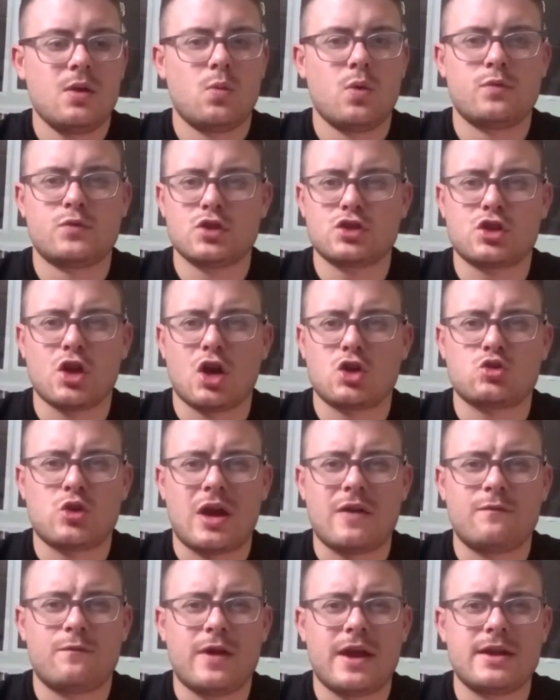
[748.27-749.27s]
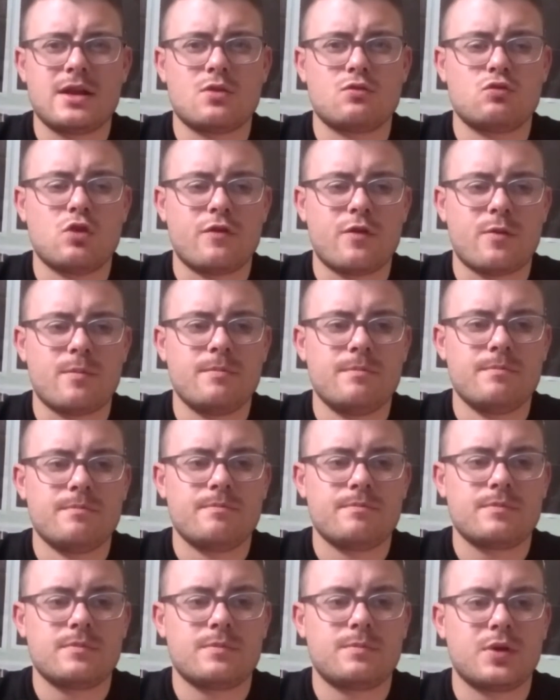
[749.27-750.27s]
we've just got to try and find a rhythm,
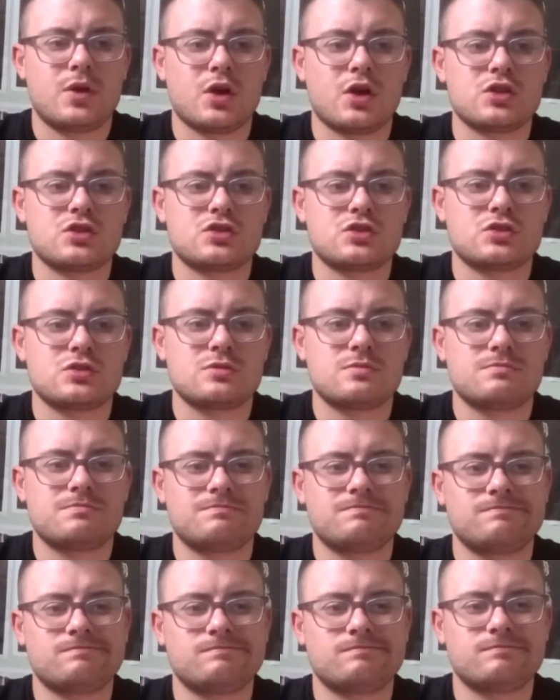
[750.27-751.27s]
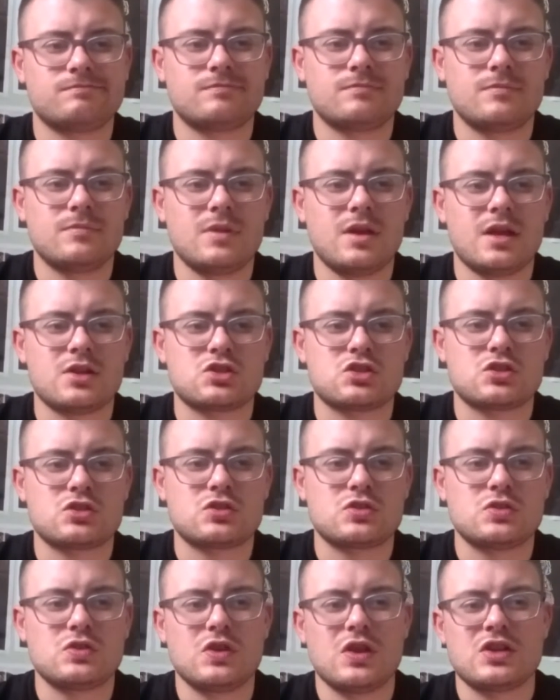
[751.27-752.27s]
because it's
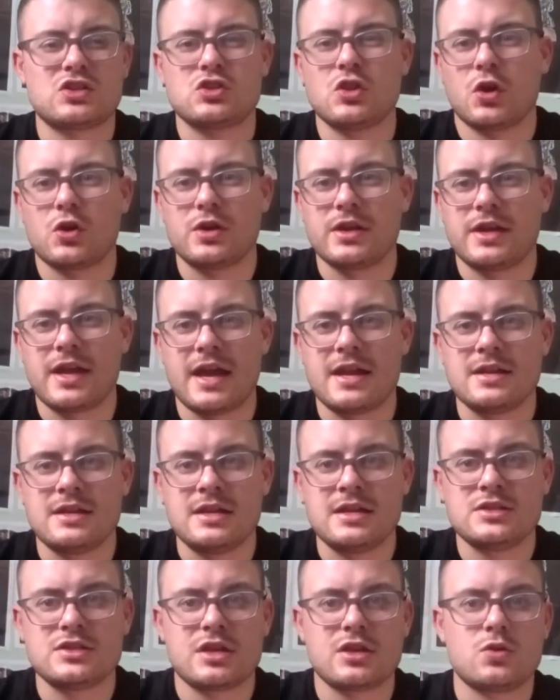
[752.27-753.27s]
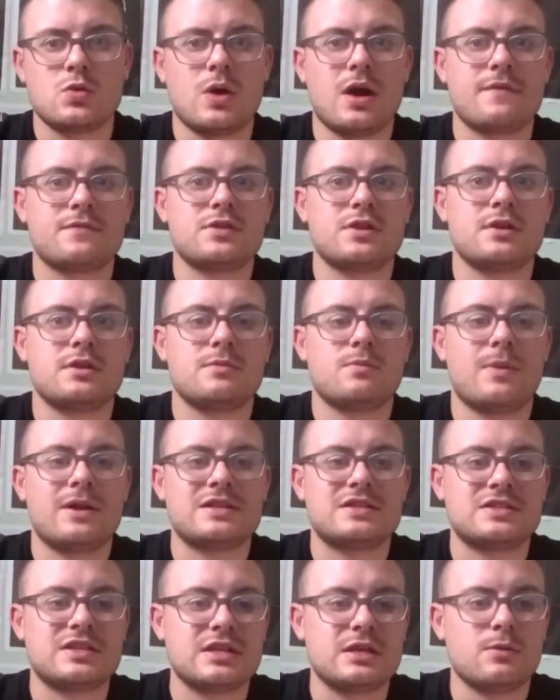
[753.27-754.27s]
not going to get any easier. You know, after
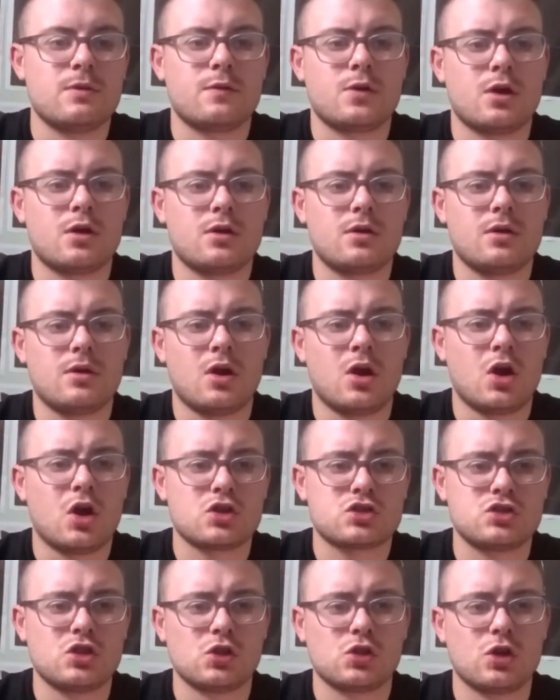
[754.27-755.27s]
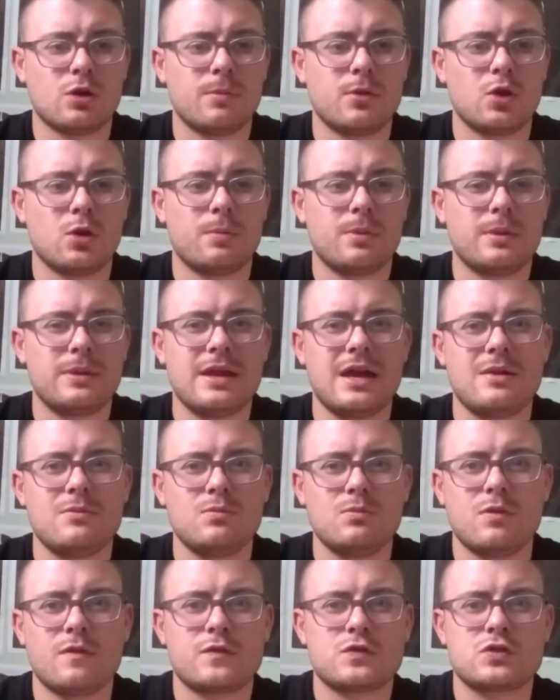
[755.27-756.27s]
Man City, we've got Arsenal coming up, and
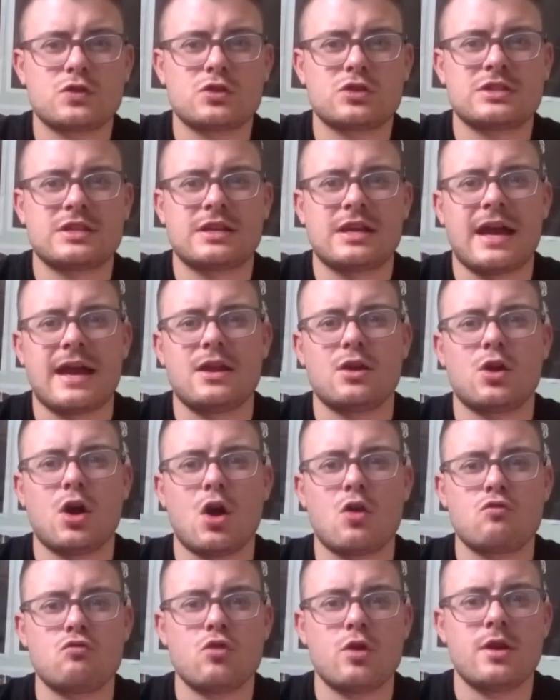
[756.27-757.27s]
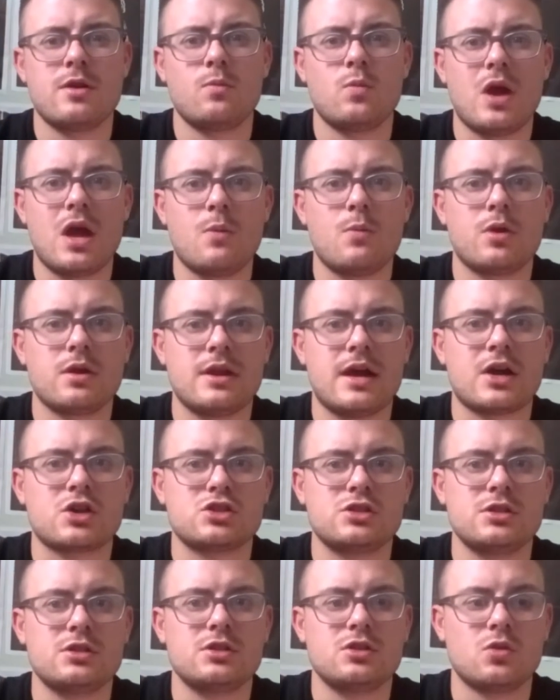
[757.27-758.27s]
then we've kind of got a run in where we can
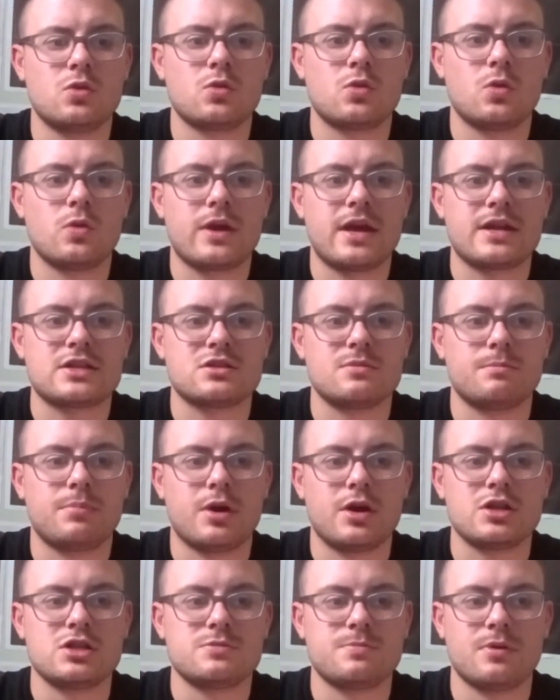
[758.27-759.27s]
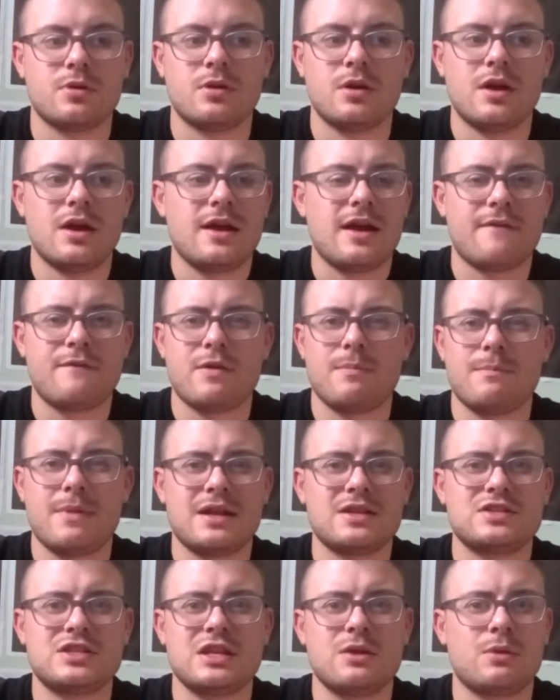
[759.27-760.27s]
actually, you know, go and get some points. But I think
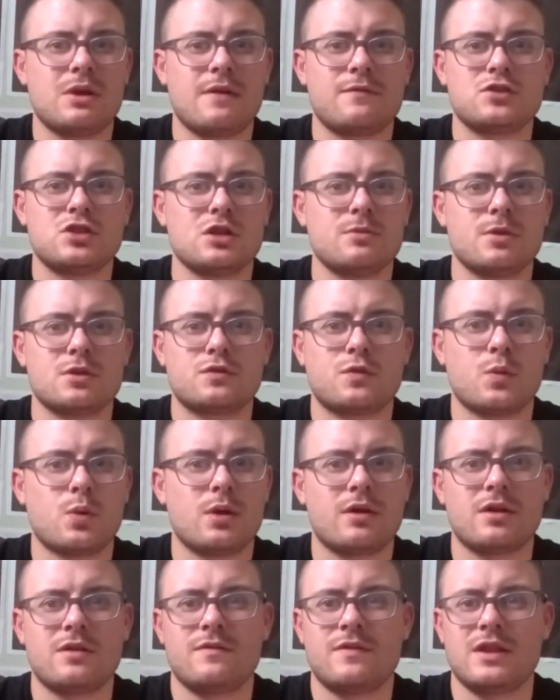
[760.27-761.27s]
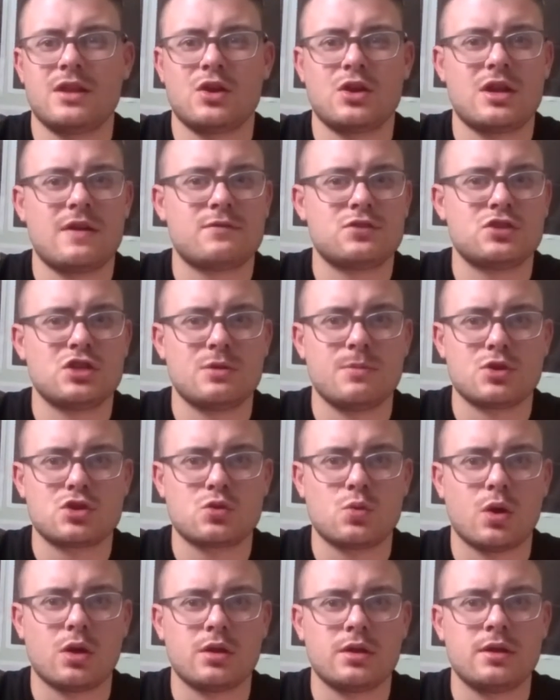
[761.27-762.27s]
Man City will have too much work. They're going to have too
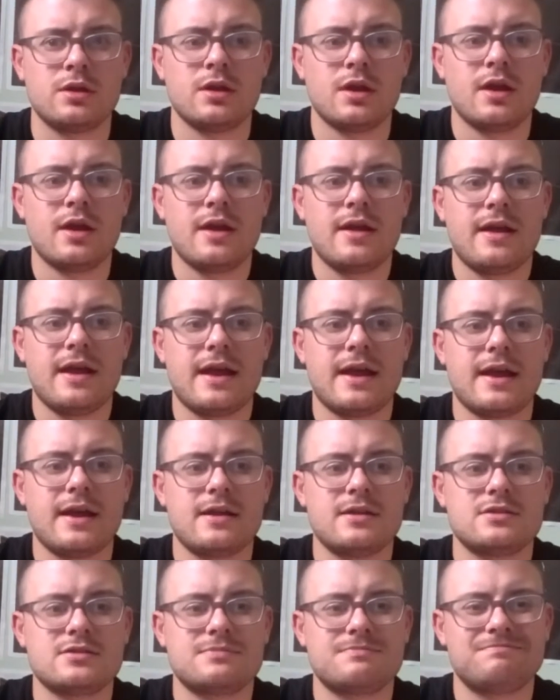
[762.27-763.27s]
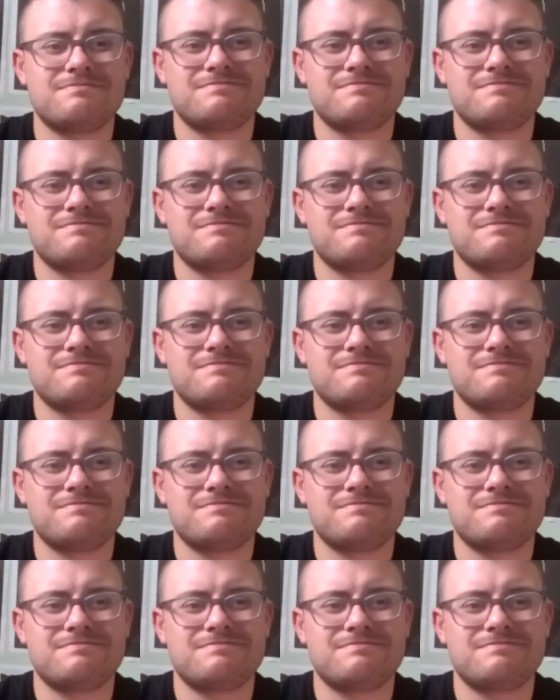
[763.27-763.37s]
much quality. And